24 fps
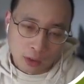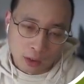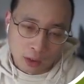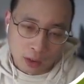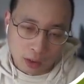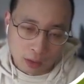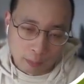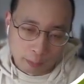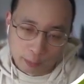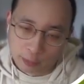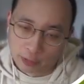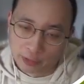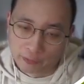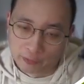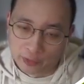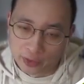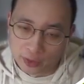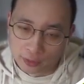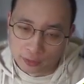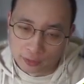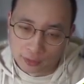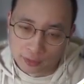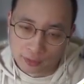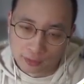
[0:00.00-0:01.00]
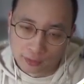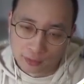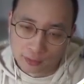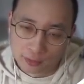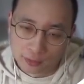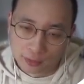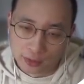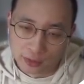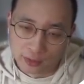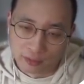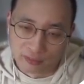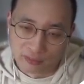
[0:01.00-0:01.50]
uh, prevent
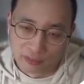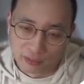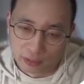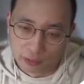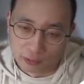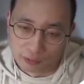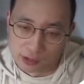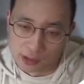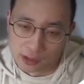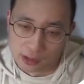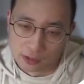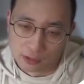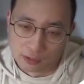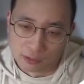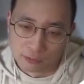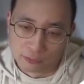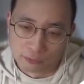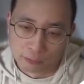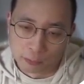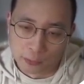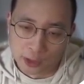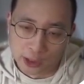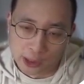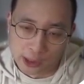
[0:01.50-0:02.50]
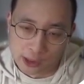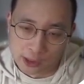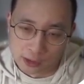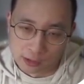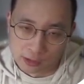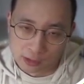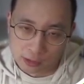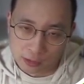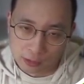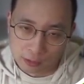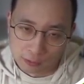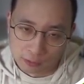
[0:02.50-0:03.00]
the execution of
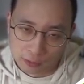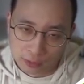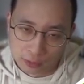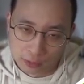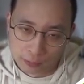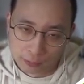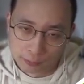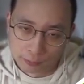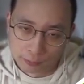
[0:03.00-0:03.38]
malicious code.